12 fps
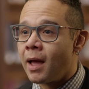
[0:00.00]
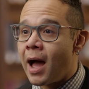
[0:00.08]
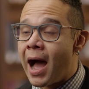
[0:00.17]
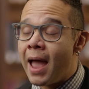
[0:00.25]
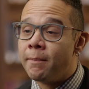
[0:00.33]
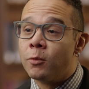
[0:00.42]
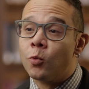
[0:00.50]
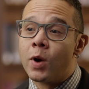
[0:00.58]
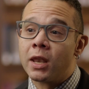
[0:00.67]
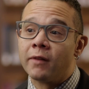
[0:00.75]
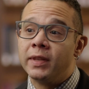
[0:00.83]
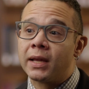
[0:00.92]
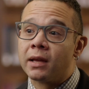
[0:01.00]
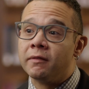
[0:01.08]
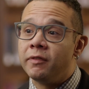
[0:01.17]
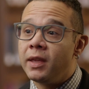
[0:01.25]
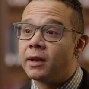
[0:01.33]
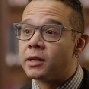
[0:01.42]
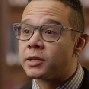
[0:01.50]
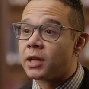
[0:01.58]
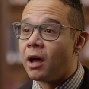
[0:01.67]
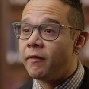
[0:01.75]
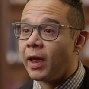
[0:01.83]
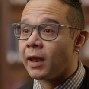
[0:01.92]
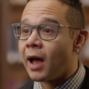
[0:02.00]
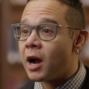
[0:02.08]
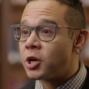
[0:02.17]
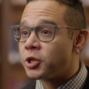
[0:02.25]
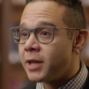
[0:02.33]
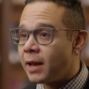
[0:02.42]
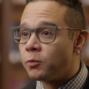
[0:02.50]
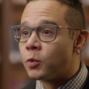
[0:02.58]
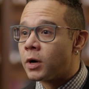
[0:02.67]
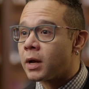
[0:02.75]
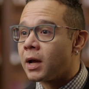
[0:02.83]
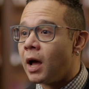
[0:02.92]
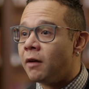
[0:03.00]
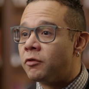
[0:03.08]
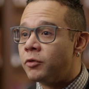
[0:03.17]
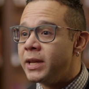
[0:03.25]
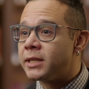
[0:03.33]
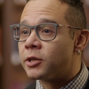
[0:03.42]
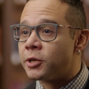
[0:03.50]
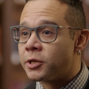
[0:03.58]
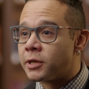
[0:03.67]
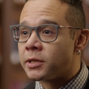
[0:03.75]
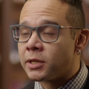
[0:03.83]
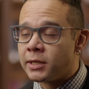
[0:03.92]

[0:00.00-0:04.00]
I'm one of the conveners of a large network of researchers